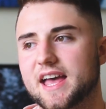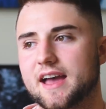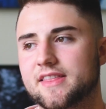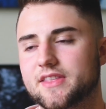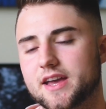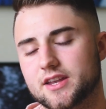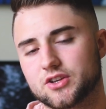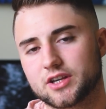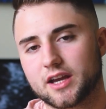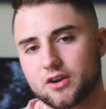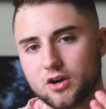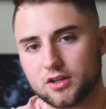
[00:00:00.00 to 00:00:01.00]
and then you
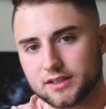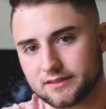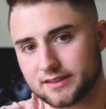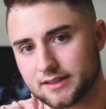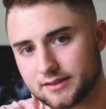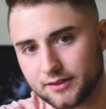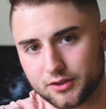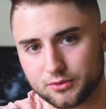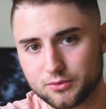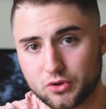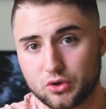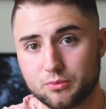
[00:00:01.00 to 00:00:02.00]
get called into this little
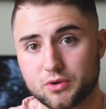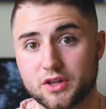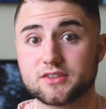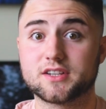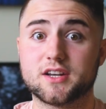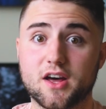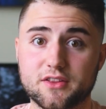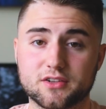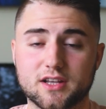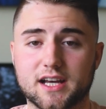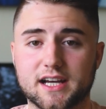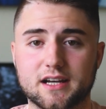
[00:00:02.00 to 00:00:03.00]
room where there's
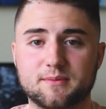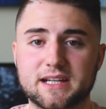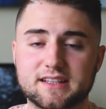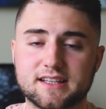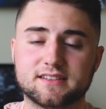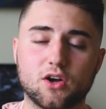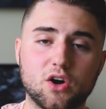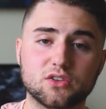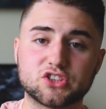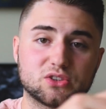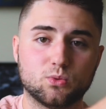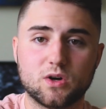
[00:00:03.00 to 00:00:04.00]
another line. I mean, it's
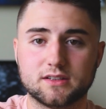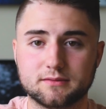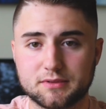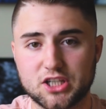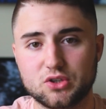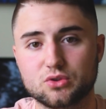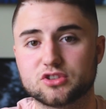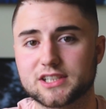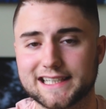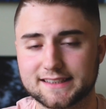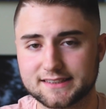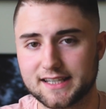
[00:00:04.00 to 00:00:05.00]
all just one huge
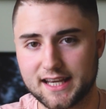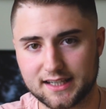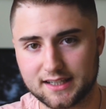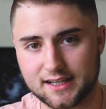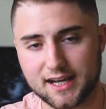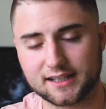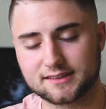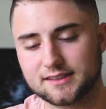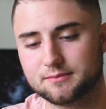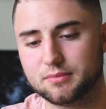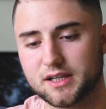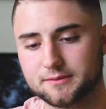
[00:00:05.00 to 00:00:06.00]
like snake
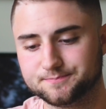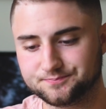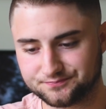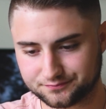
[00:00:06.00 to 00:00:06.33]
connected, but